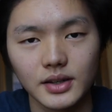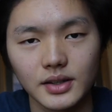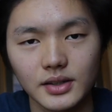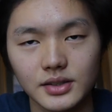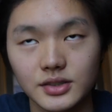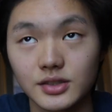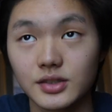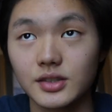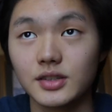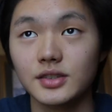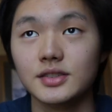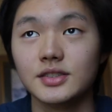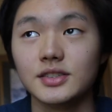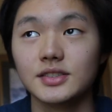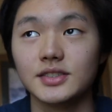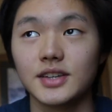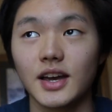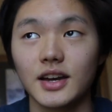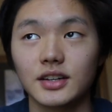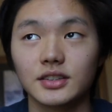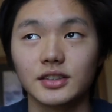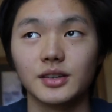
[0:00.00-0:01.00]
Like, this is
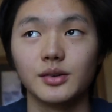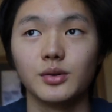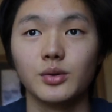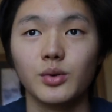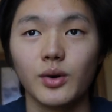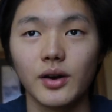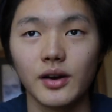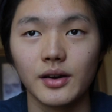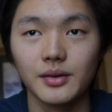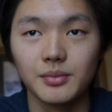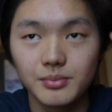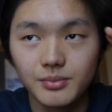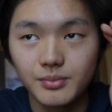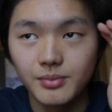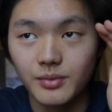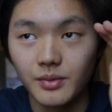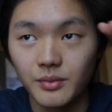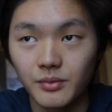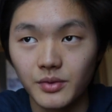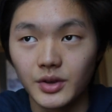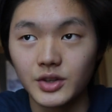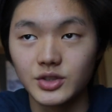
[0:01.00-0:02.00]
exactly who I
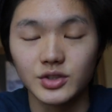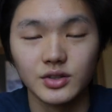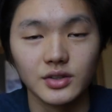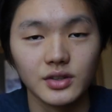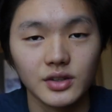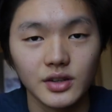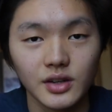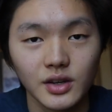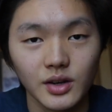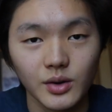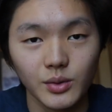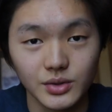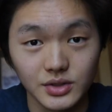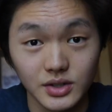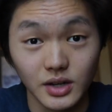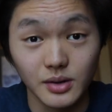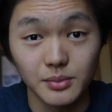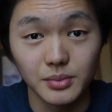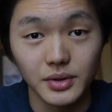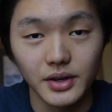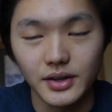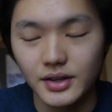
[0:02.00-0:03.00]
envisioned was
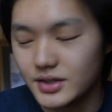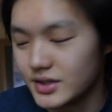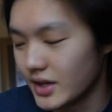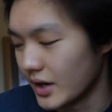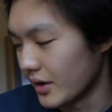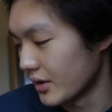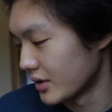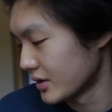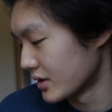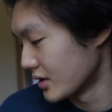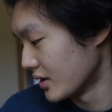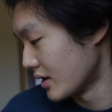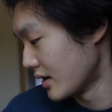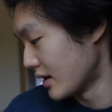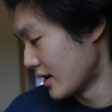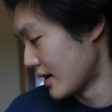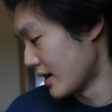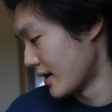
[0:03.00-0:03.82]
gonna play this character.